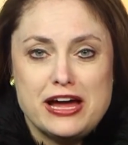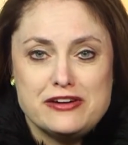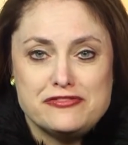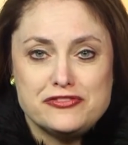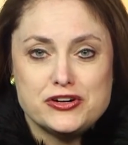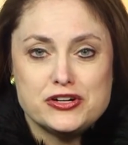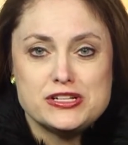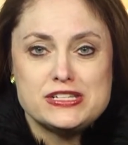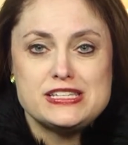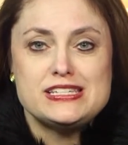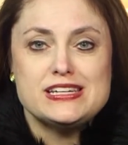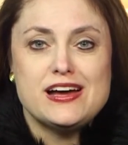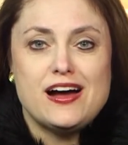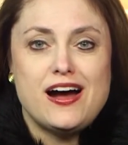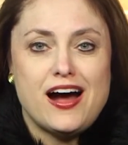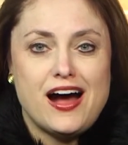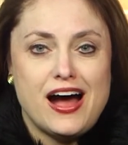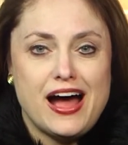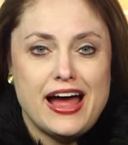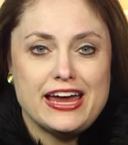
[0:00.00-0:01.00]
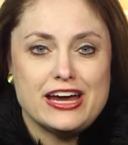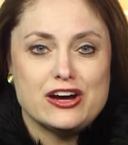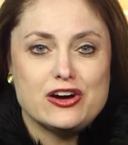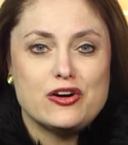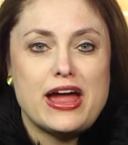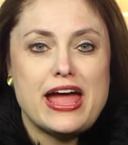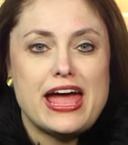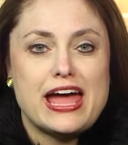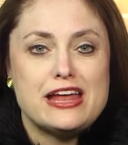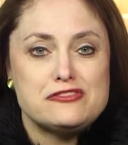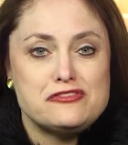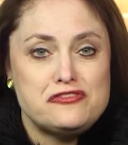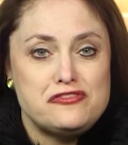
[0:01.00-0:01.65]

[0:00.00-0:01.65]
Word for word: efforts to hire and